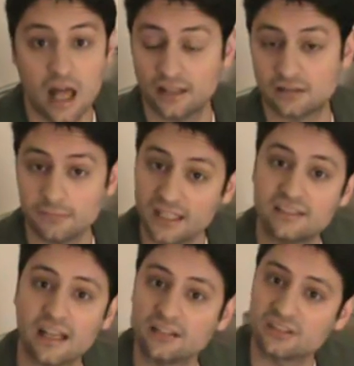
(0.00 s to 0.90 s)
It's
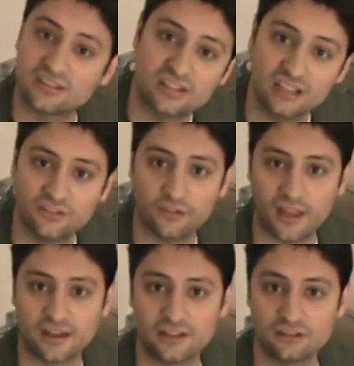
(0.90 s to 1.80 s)
amazing how successful
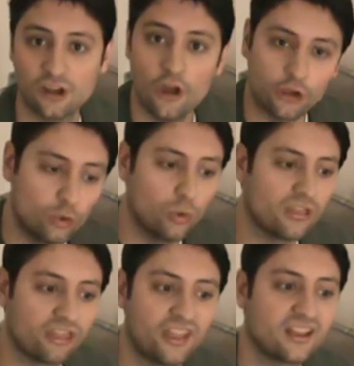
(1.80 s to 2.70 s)
that is. You
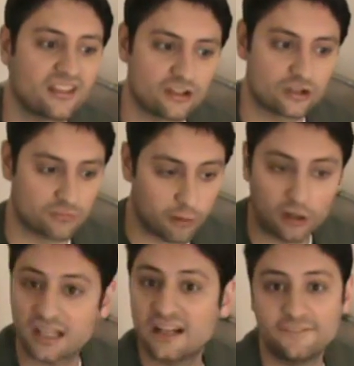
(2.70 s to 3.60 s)
wouldn't think that just
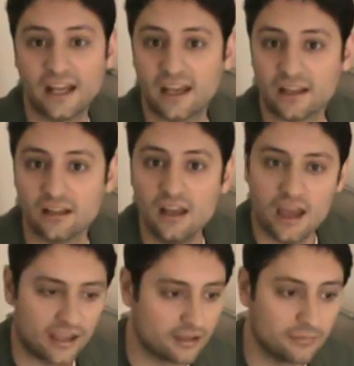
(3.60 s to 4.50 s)
parking a van
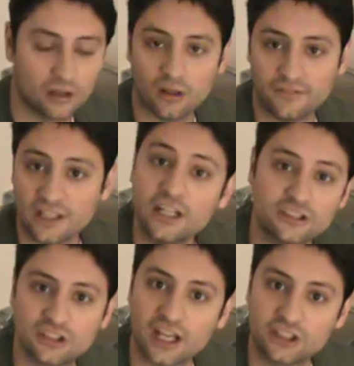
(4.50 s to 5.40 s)
in the middle of an
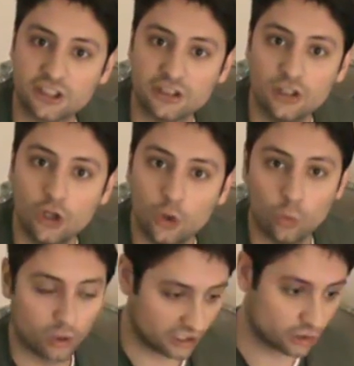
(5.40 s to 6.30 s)
intersection
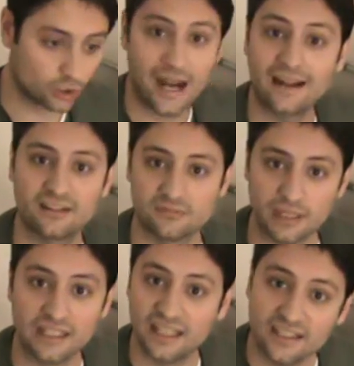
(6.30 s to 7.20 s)
would attract as
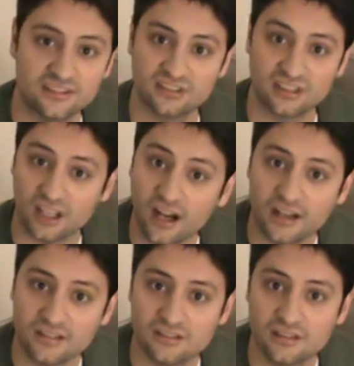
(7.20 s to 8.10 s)
many kids as it
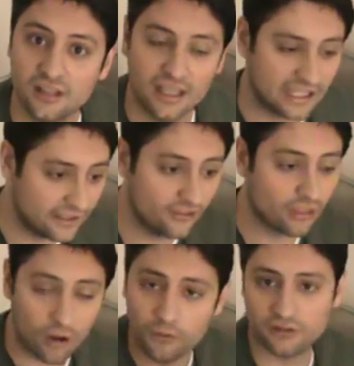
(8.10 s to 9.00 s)
does, even
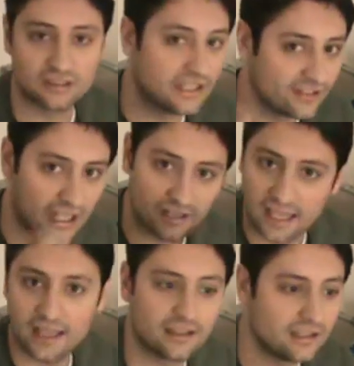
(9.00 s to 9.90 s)
though they're giving out
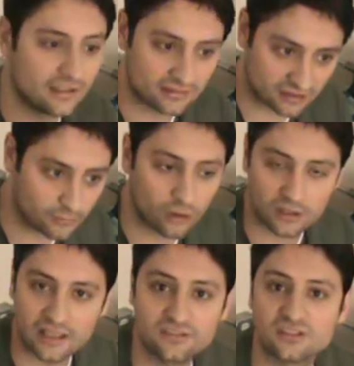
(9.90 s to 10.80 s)
candy and small
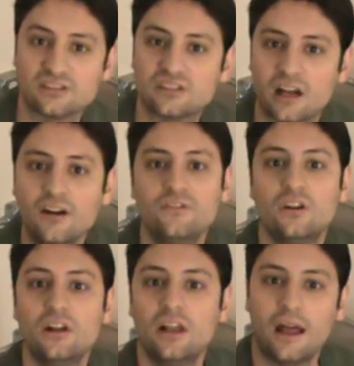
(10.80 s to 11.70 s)
gifts and
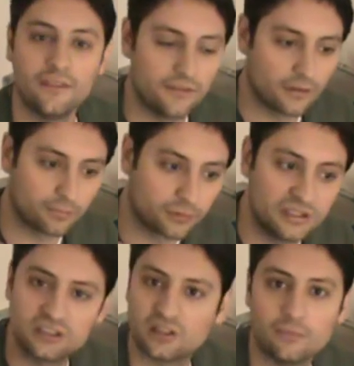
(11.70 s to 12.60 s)
stuff, and then they're
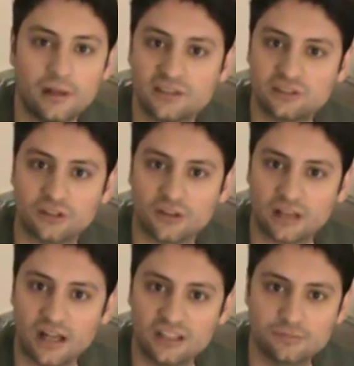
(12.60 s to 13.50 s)
preaching a message on the
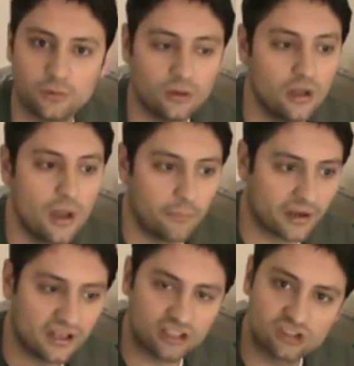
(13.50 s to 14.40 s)
gospel. But
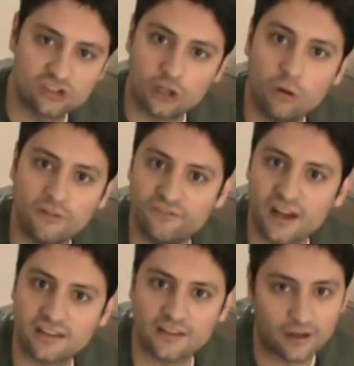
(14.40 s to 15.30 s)
it is so
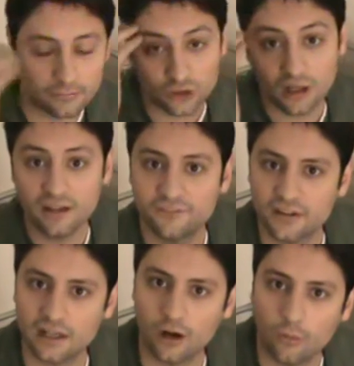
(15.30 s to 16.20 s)
effective, and I'm trying to
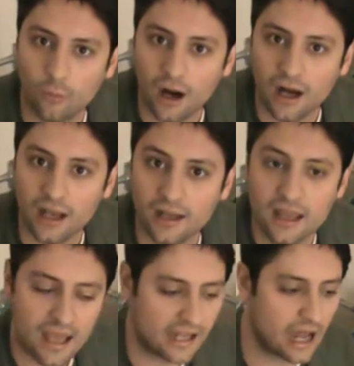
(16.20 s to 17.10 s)
figure out why
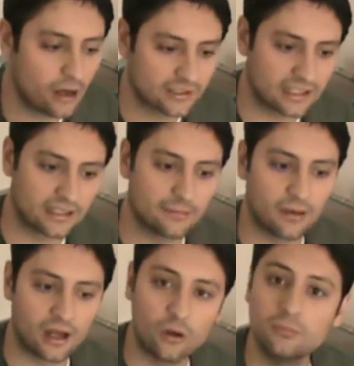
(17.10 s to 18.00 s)
and how I can get
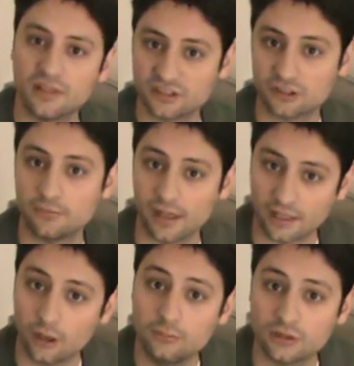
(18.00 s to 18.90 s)
my own ministry back
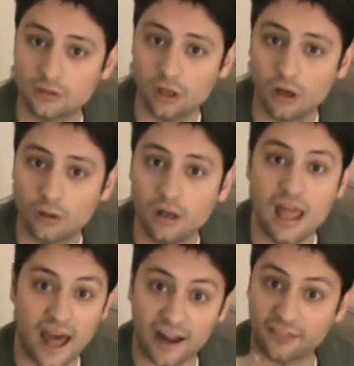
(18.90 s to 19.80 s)
home to grow.
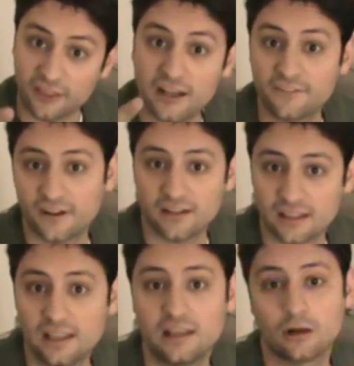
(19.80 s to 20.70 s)
And I think I found
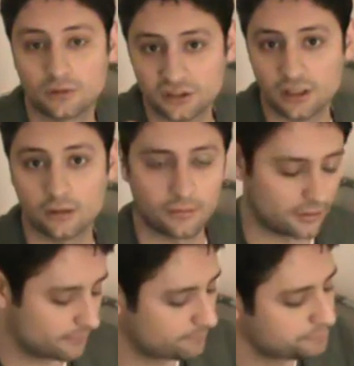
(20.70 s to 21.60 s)
the key, and I want to share it with
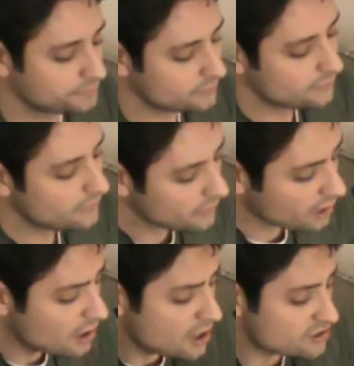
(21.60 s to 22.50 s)
you.
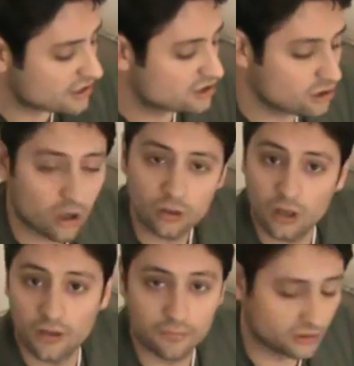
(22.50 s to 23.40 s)

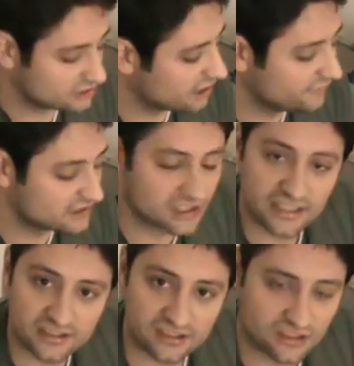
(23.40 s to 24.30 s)
The most obvious
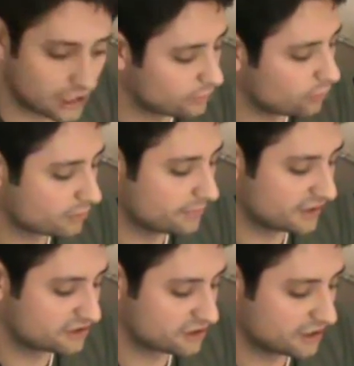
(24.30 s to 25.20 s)
thing is the sidewalk
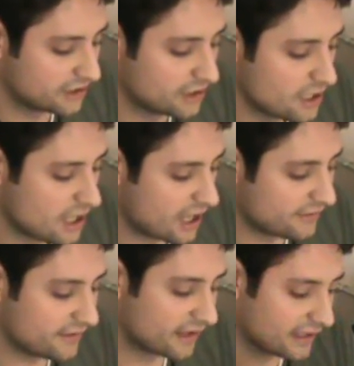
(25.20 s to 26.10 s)
ministry. And
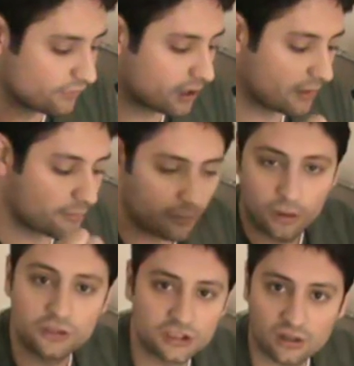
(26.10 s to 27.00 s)
then they give away
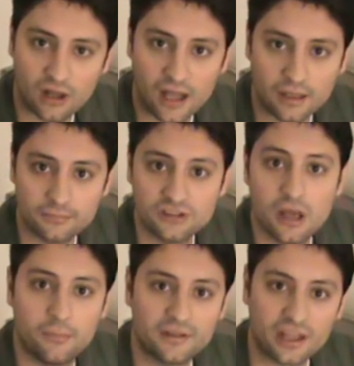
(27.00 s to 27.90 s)
promotional items,
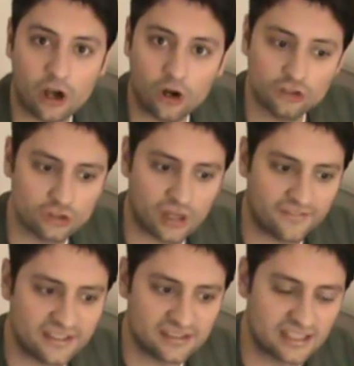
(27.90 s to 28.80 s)
but they also have
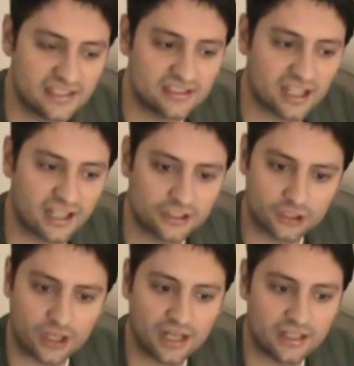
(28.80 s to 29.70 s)
these kids kind of
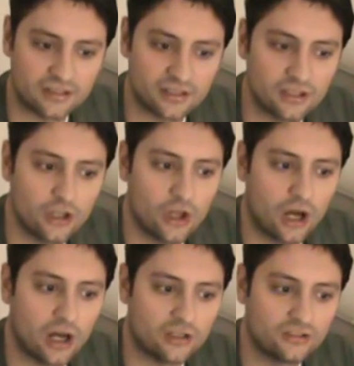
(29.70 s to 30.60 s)
trained
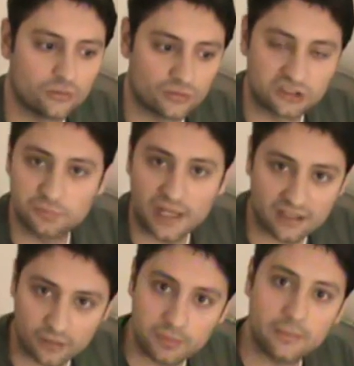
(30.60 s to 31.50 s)
to respect
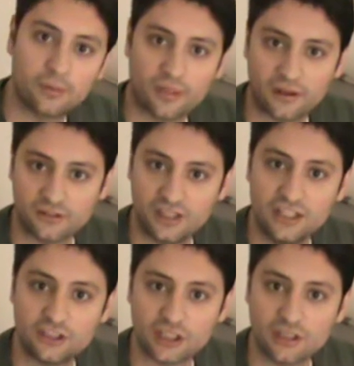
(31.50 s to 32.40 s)
the people that are
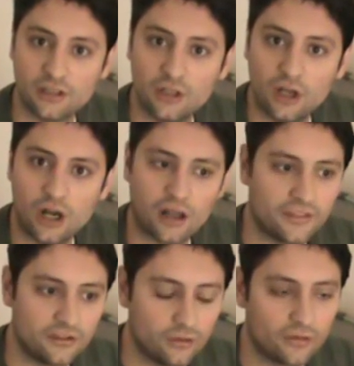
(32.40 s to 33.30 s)
teaching.
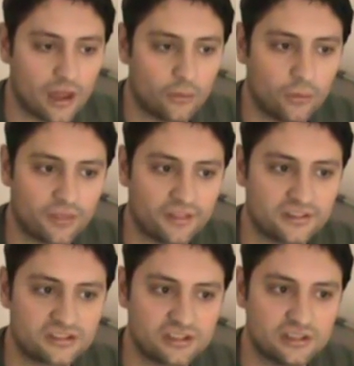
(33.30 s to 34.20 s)
They do that with a
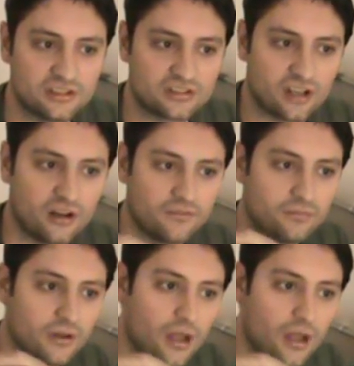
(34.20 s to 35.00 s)
series of